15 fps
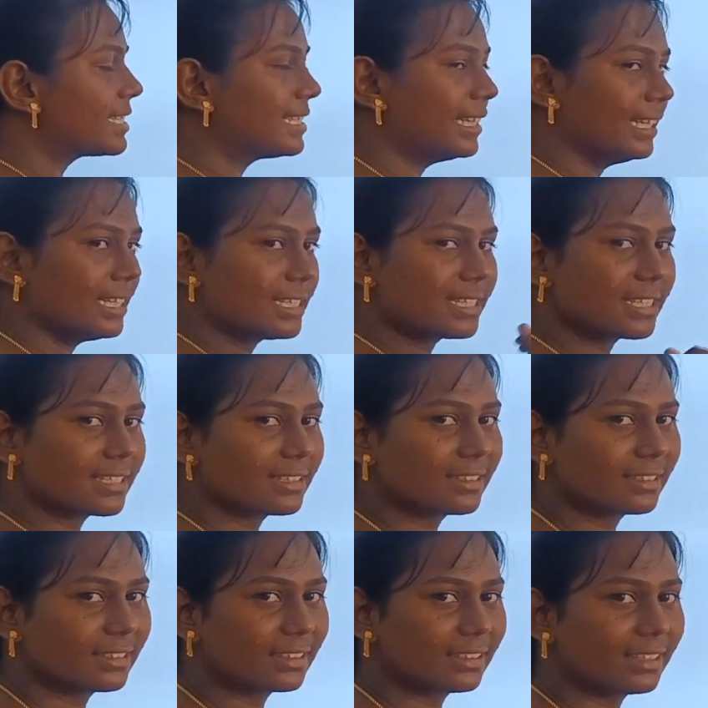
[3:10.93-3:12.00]
this?
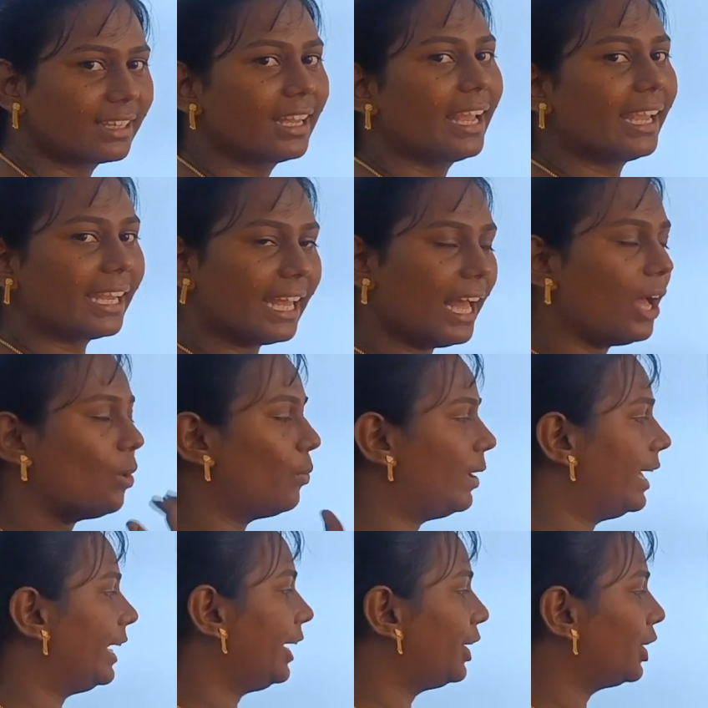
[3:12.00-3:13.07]
Yeah,
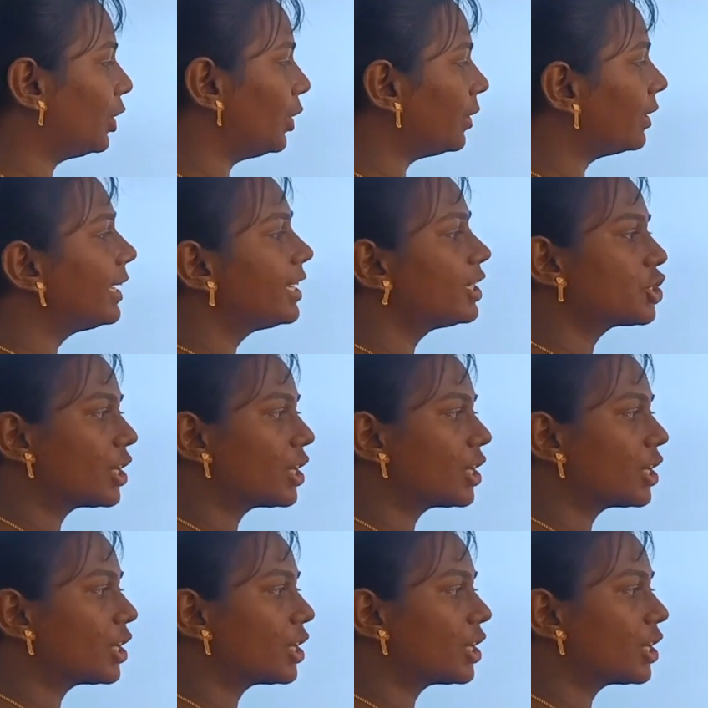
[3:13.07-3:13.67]
very good.